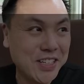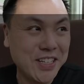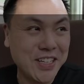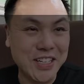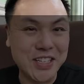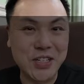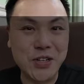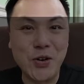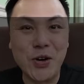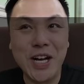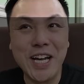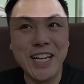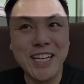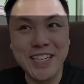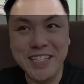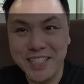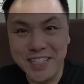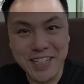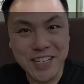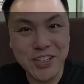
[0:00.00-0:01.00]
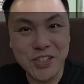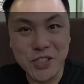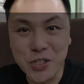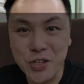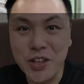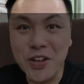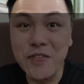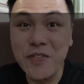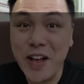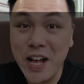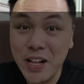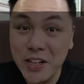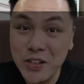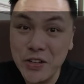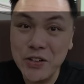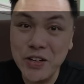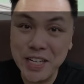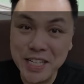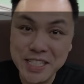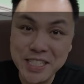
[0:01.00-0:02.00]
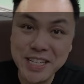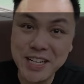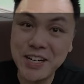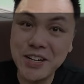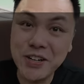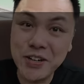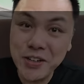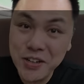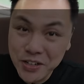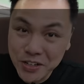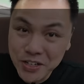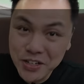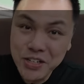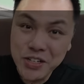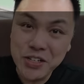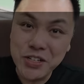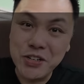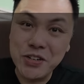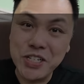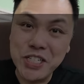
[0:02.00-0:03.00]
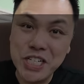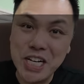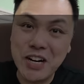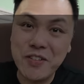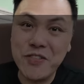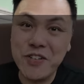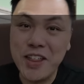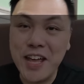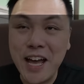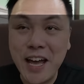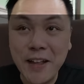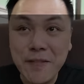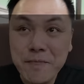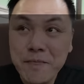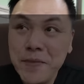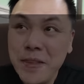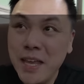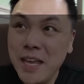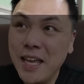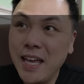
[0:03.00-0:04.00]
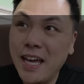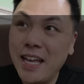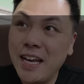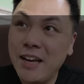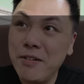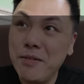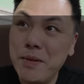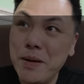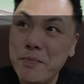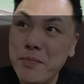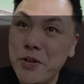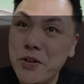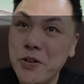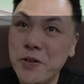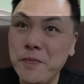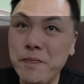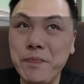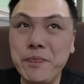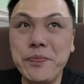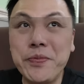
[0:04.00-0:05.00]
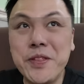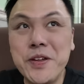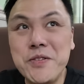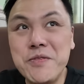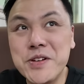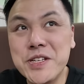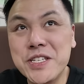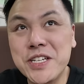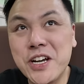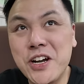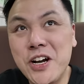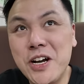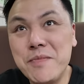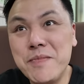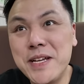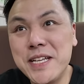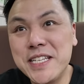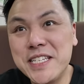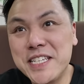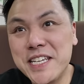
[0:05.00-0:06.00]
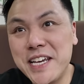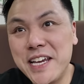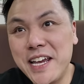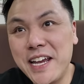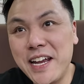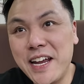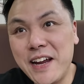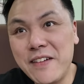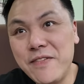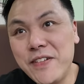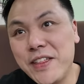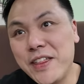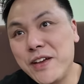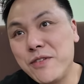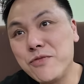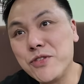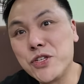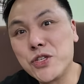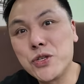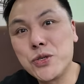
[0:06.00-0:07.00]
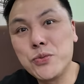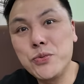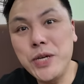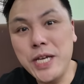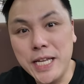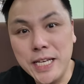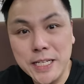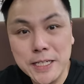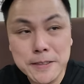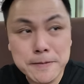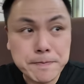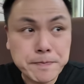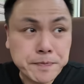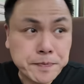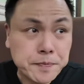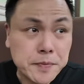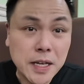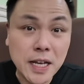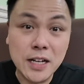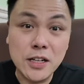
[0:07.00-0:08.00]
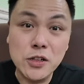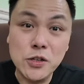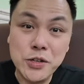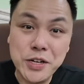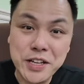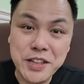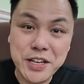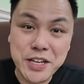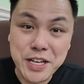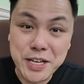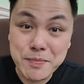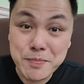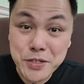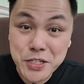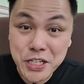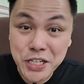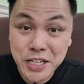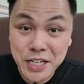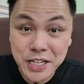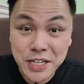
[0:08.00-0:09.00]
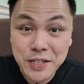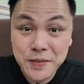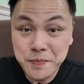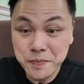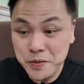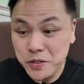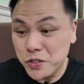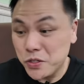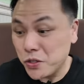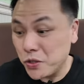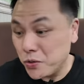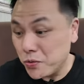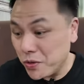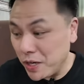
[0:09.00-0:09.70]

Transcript: it's quite a deal. So the value is there. So a check for that. And I remember there was a comment saying everything was sweet, including the kimchi. So